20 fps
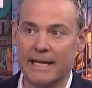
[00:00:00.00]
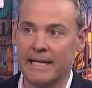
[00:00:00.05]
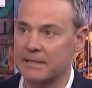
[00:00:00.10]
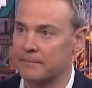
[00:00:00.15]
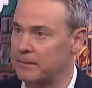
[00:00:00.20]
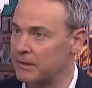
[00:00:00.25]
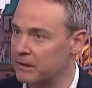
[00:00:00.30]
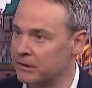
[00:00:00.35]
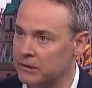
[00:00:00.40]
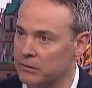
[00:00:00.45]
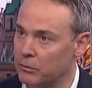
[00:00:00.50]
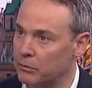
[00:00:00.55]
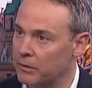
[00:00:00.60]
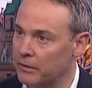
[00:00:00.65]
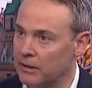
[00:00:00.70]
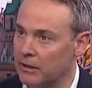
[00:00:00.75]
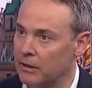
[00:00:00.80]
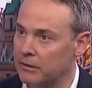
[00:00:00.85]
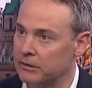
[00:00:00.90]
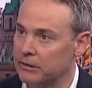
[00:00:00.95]
And that's been the
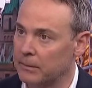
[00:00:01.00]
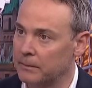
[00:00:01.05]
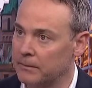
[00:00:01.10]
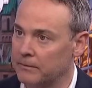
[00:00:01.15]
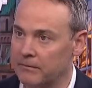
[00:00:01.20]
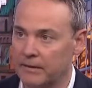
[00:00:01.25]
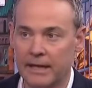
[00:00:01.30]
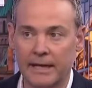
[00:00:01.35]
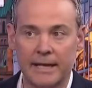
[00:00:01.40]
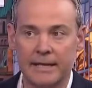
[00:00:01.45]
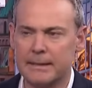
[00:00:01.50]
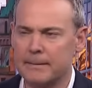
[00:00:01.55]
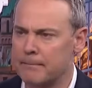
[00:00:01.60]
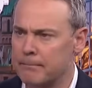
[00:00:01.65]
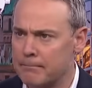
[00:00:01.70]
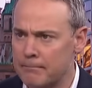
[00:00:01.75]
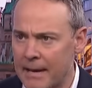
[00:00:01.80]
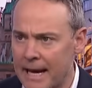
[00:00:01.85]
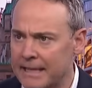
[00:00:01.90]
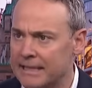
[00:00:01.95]
story of the last couple of
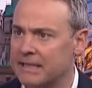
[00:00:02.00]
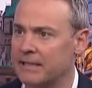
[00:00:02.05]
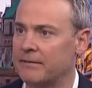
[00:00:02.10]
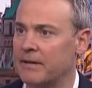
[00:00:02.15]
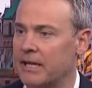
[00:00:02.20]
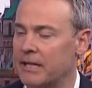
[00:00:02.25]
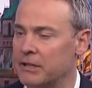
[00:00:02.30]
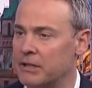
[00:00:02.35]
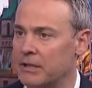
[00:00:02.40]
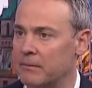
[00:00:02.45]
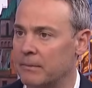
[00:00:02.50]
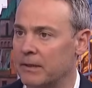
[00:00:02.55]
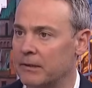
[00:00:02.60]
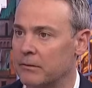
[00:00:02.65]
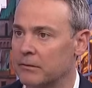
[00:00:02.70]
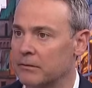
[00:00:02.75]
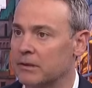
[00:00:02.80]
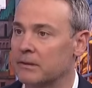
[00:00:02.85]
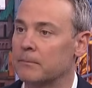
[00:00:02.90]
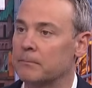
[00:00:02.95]
years. Massive energy
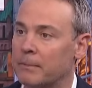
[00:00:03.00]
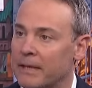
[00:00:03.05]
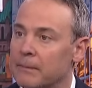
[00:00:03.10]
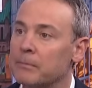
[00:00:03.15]
bills.